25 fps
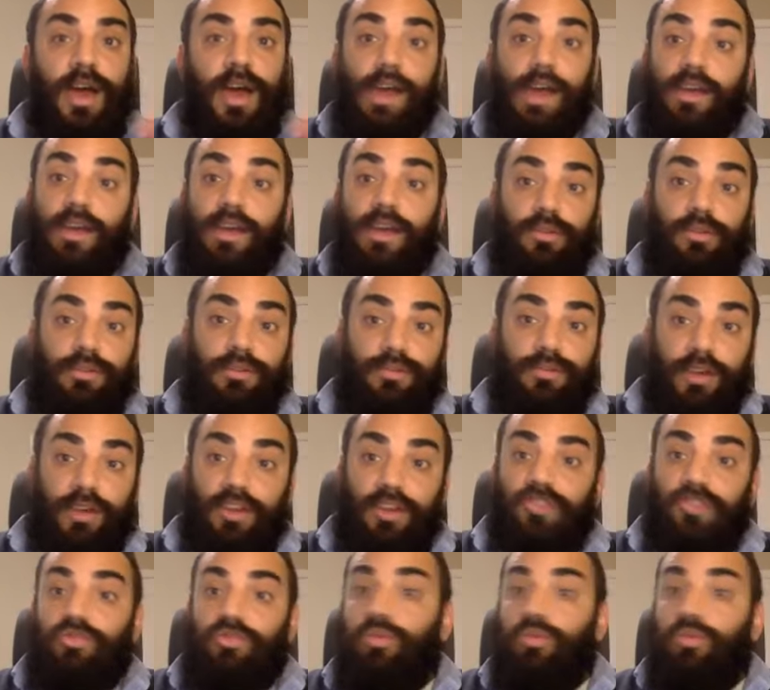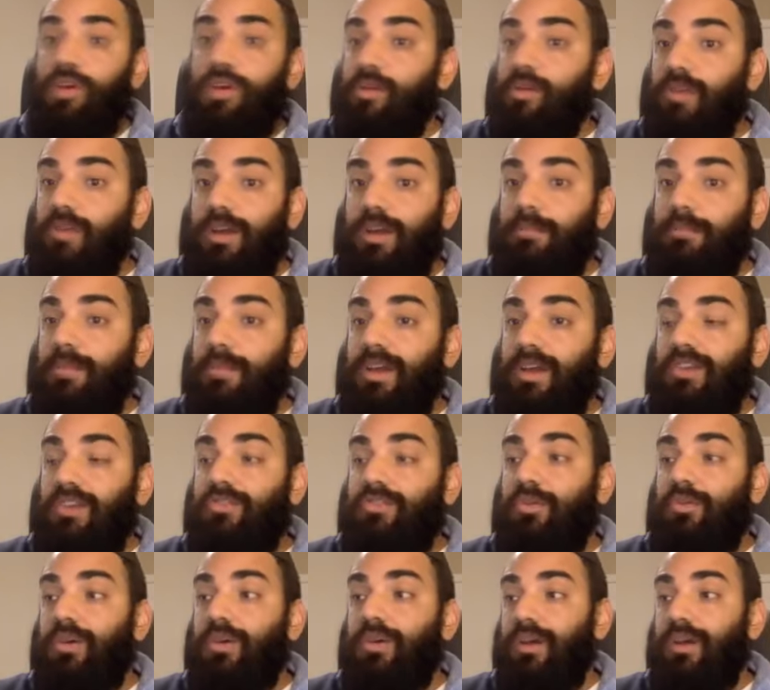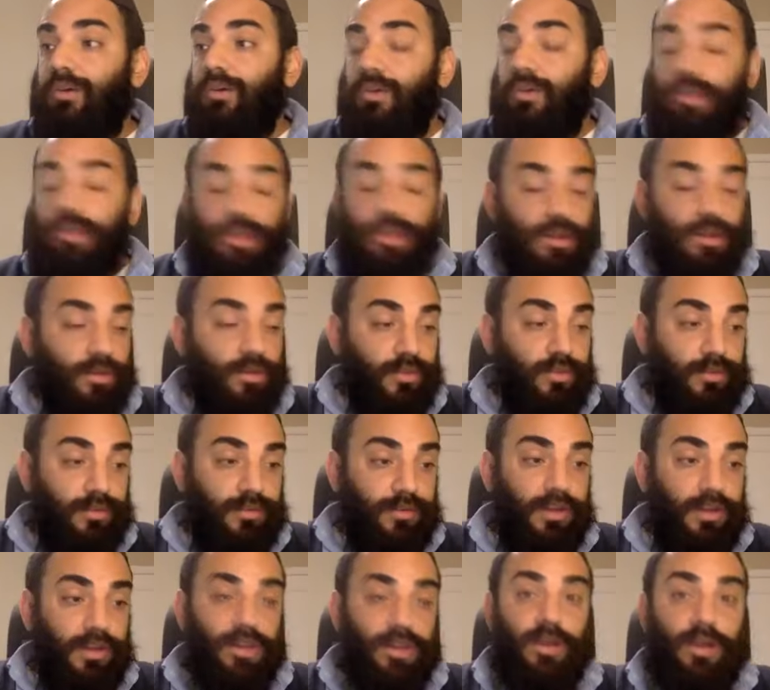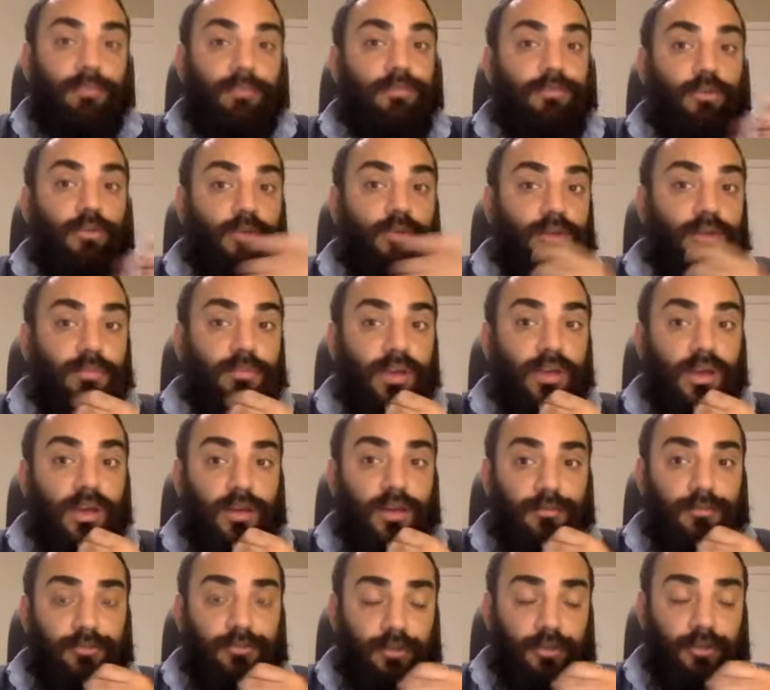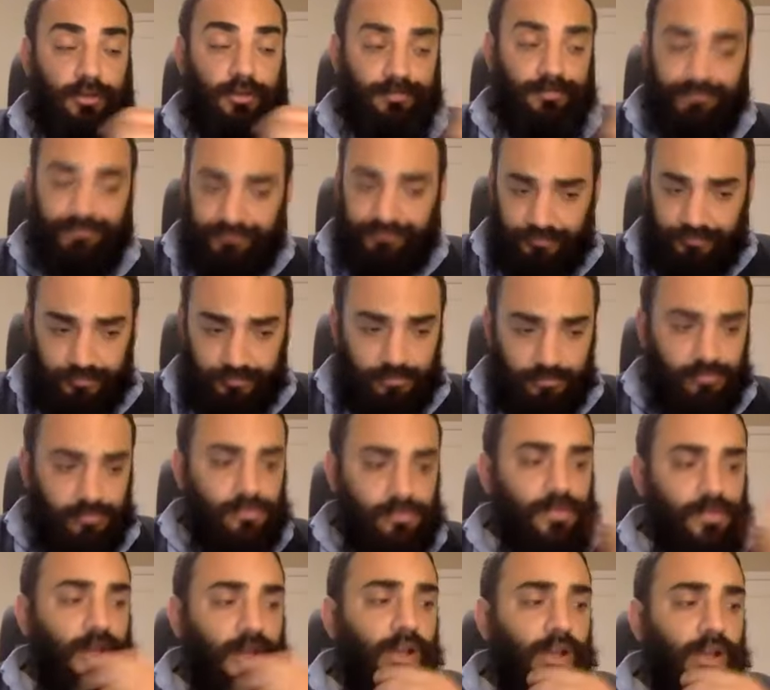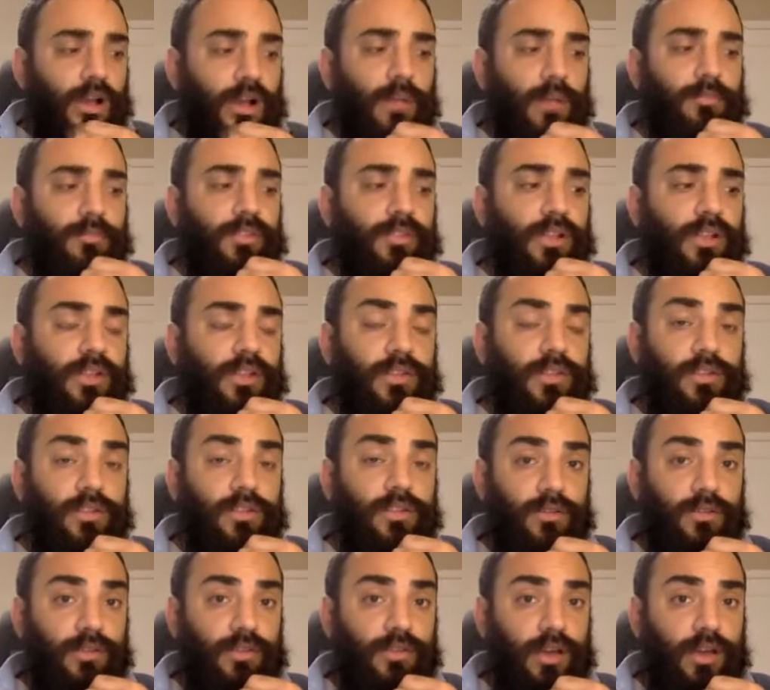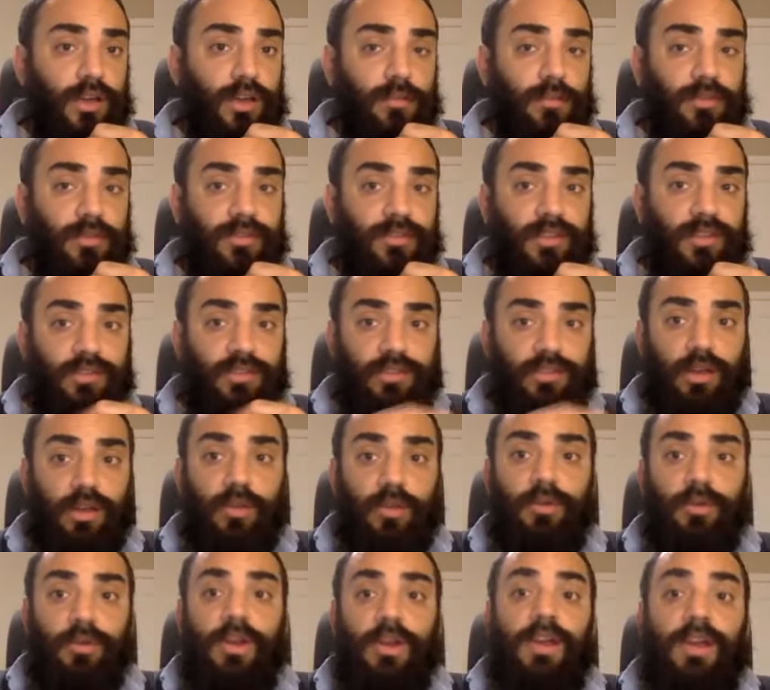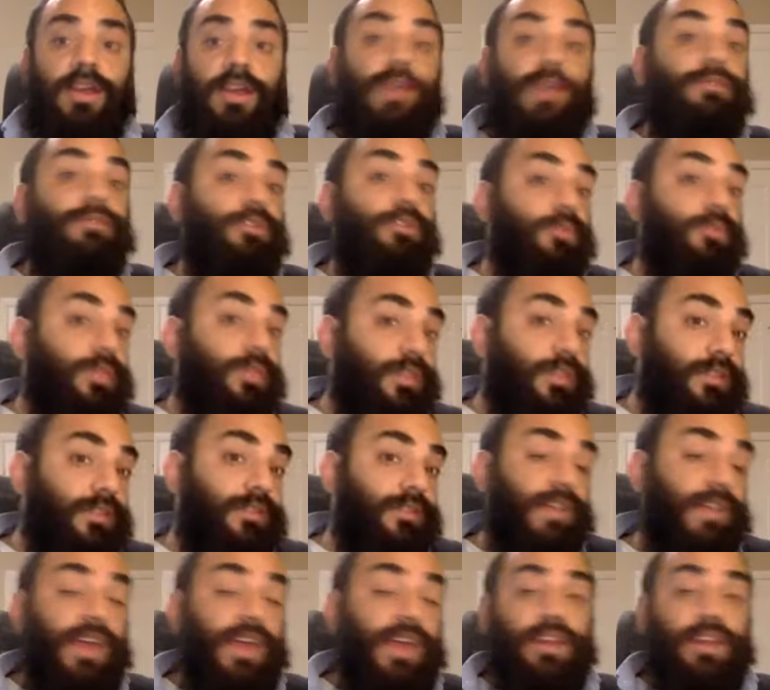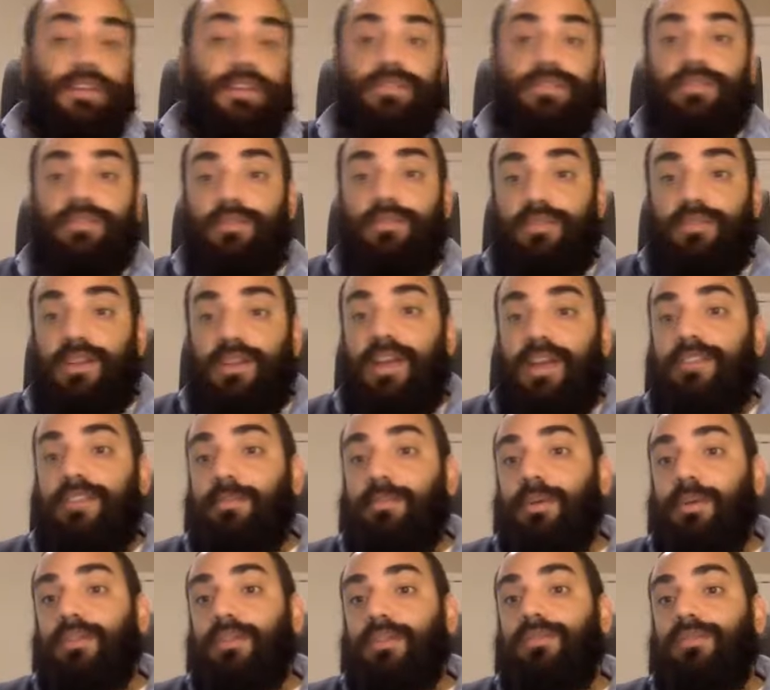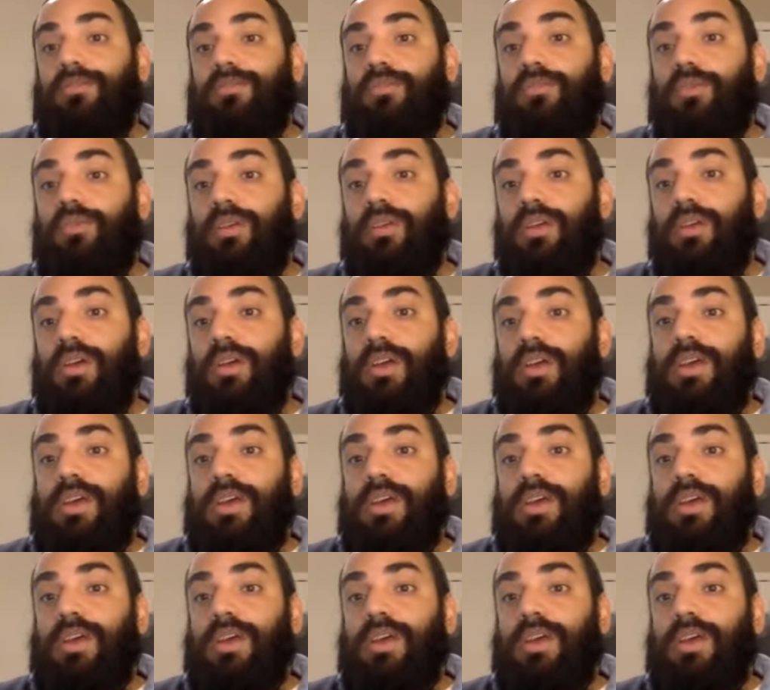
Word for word: I can only find joy when I'm by joy, or I can only find comfort when I'm by comfort, comes along the Torah Chacham and says, no, even within sadness, there's an aspect of joy.